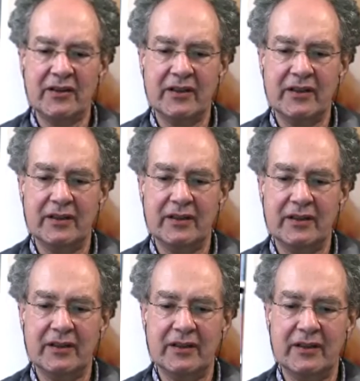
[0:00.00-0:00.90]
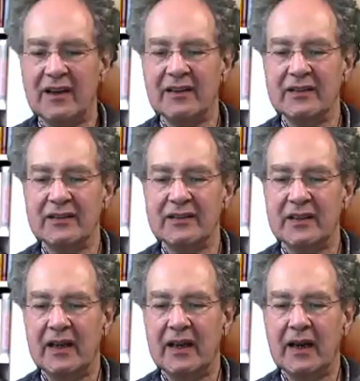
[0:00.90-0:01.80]
who decides
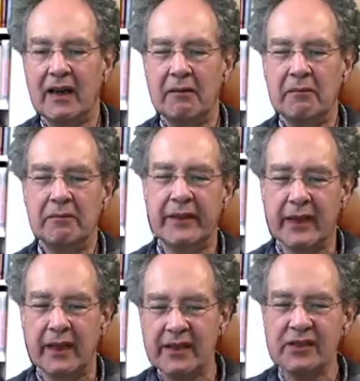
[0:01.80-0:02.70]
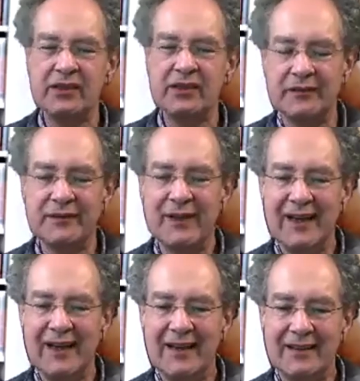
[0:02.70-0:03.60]
uh, the list of
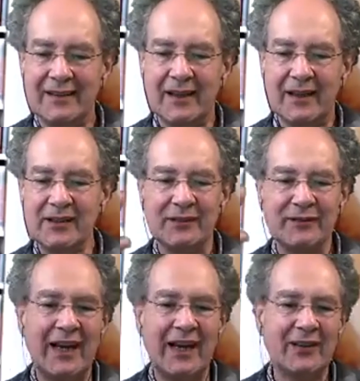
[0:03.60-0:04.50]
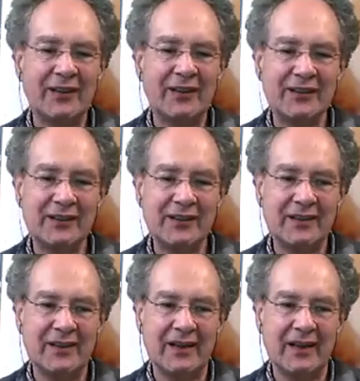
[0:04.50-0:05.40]
the list of categories?
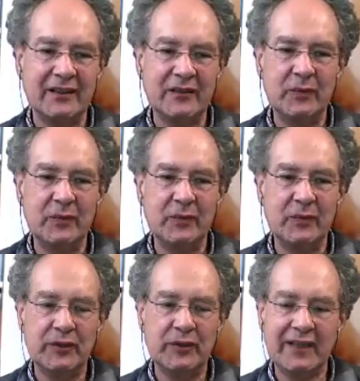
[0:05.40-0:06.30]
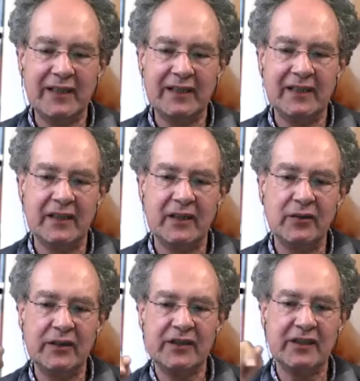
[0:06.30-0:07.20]
You put that in, and who
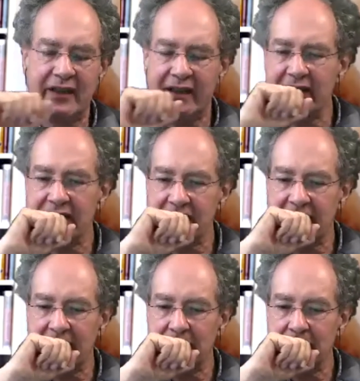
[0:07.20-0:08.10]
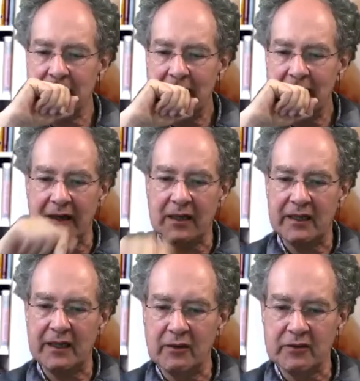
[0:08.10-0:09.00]
decides? Um, like I looked at
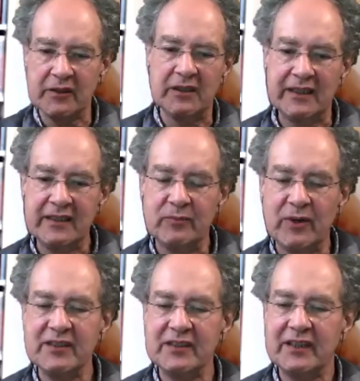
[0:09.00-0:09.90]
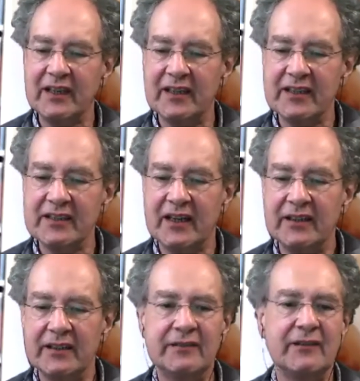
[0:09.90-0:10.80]
collective presencing, and it's under
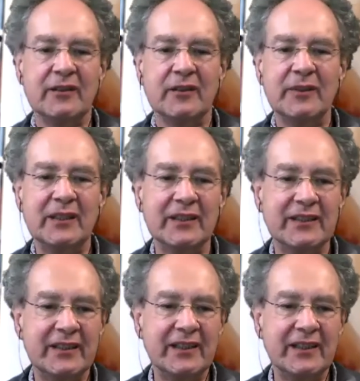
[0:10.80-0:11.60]
vulnerability,